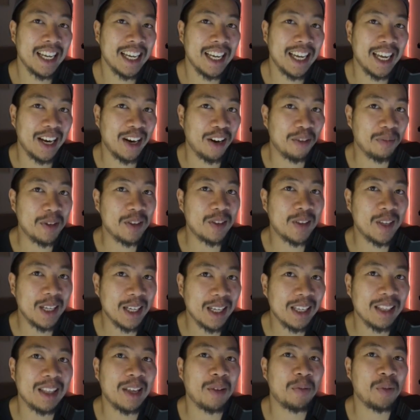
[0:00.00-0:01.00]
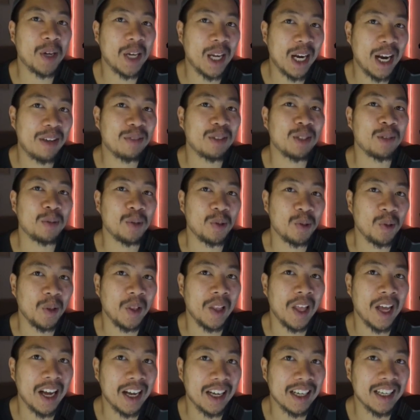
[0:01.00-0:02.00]
and I've been thinking that we're going to have some good
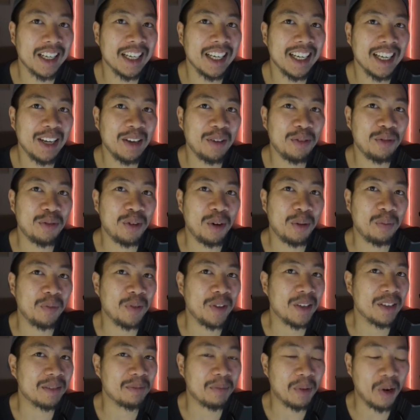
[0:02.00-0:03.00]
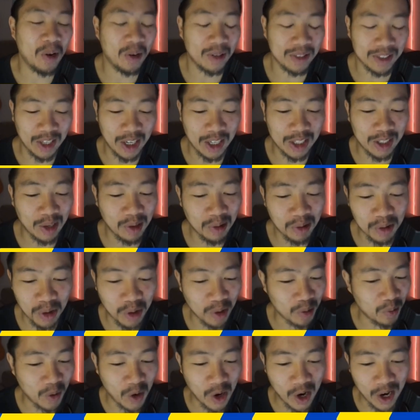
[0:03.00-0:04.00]
luck from this box. I don't
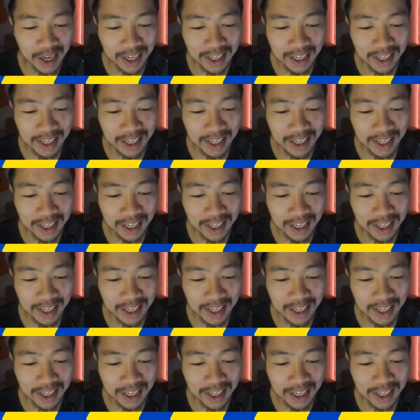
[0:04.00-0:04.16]
know why.